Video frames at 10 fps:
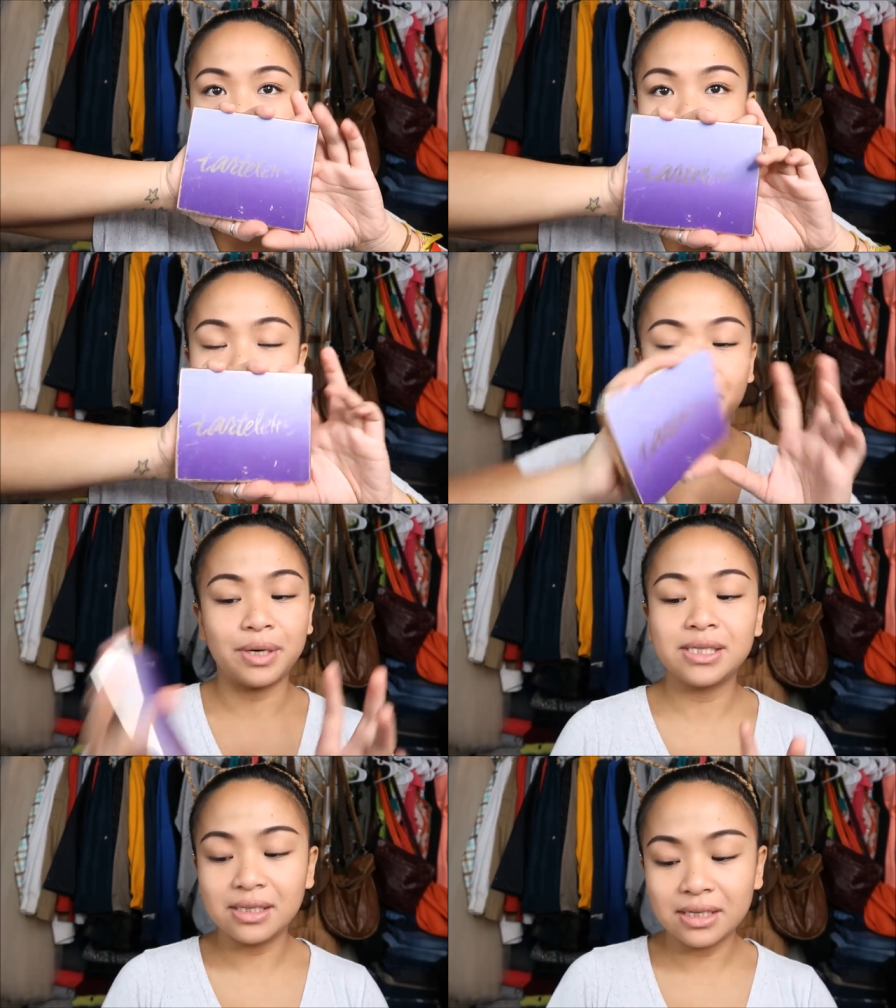It's
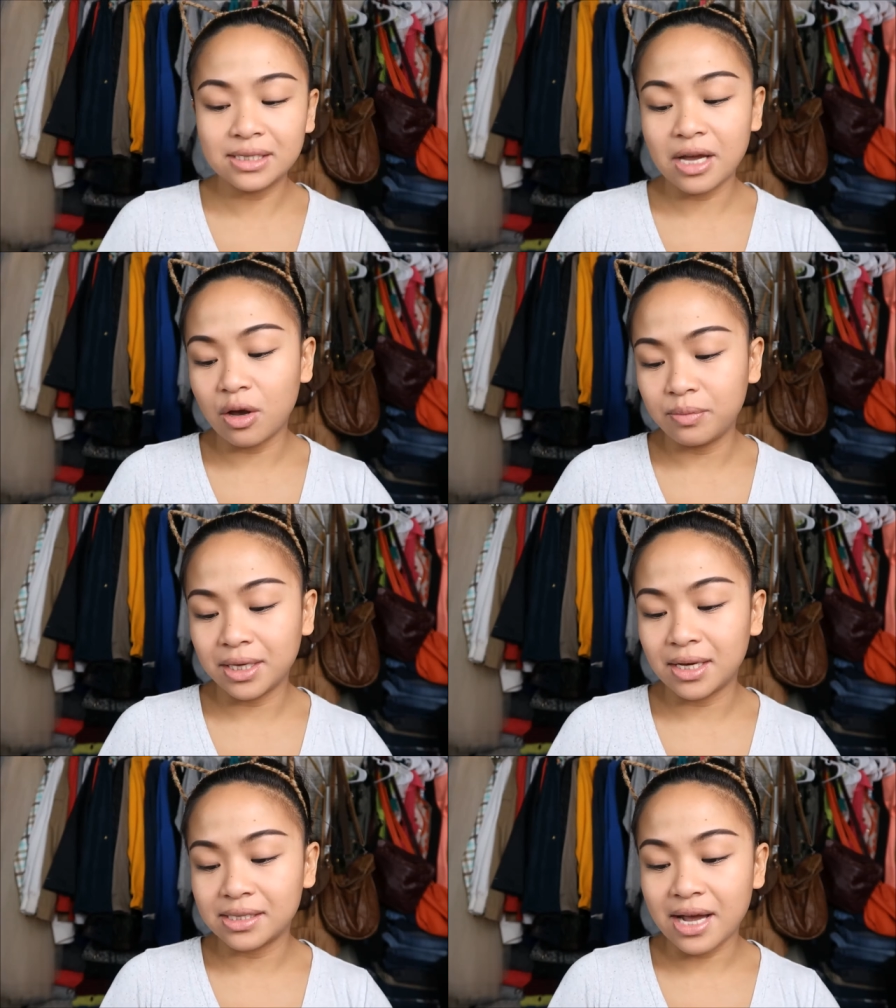busted as hell
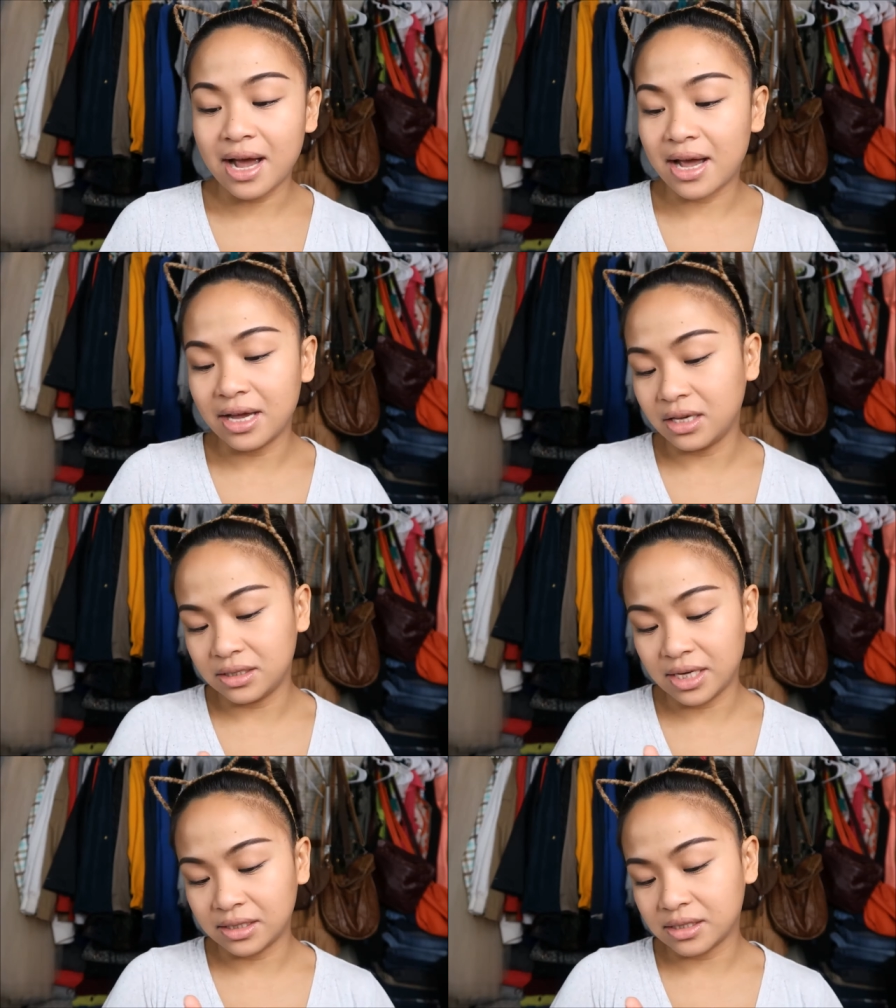because I
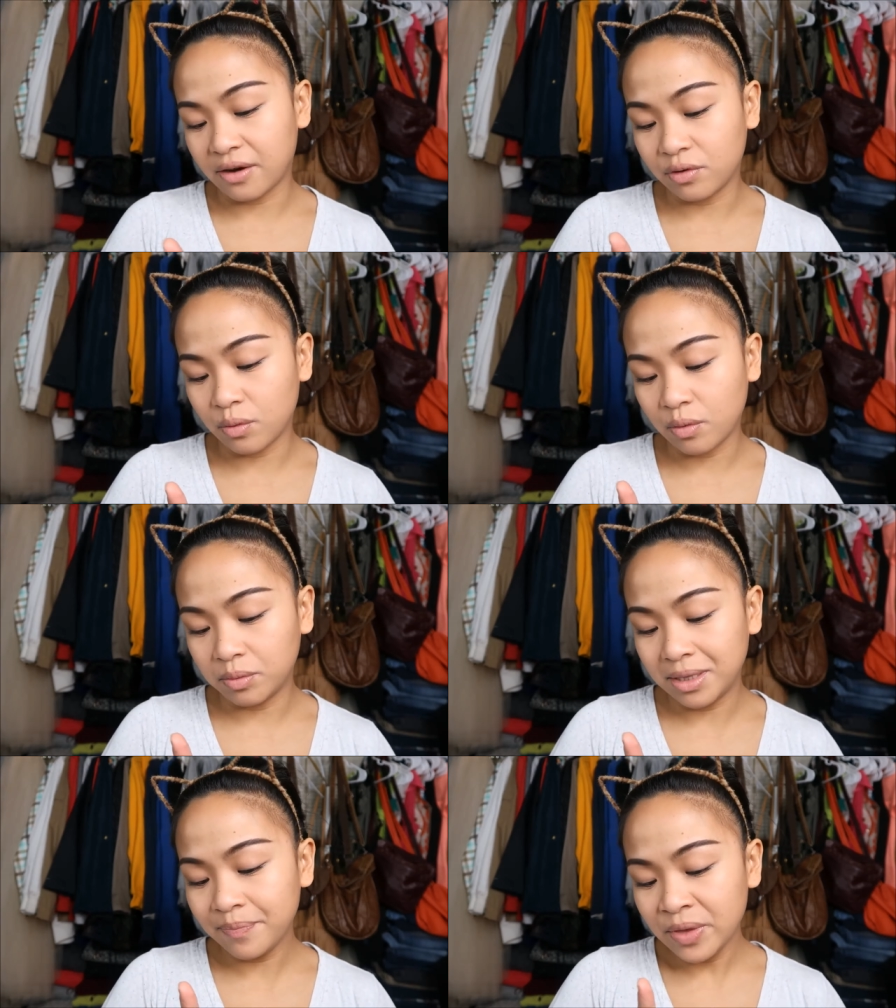take this everywhere
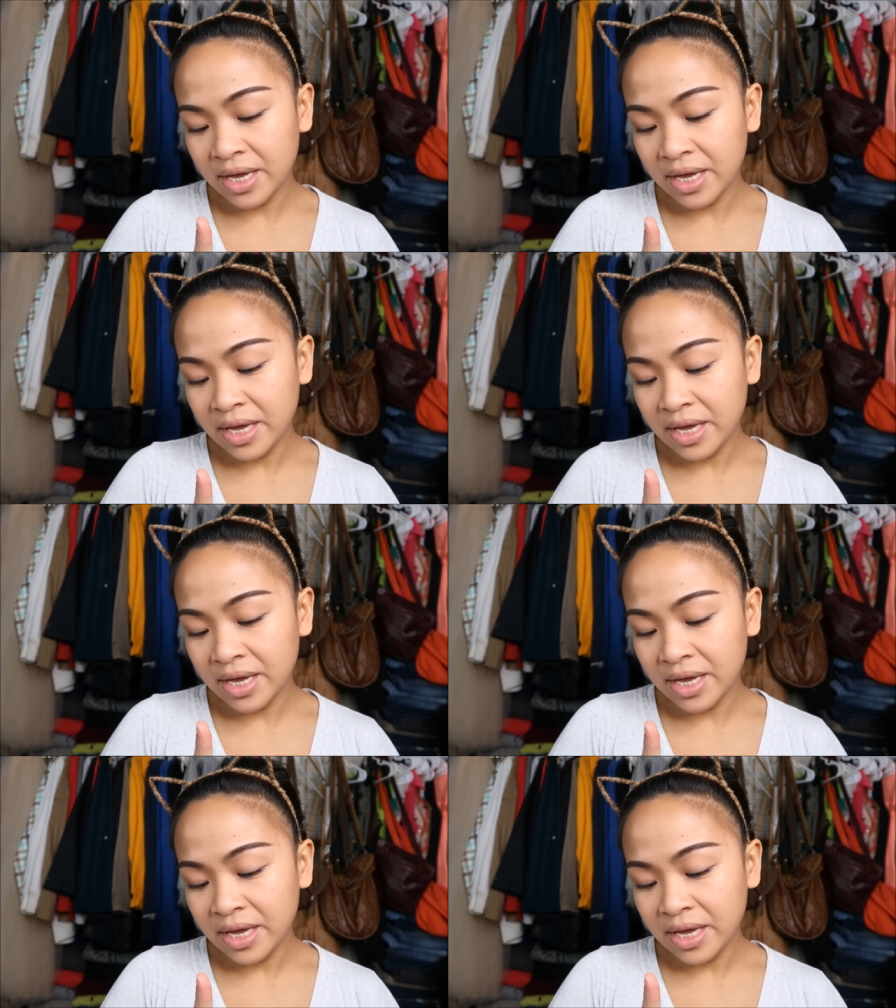with me.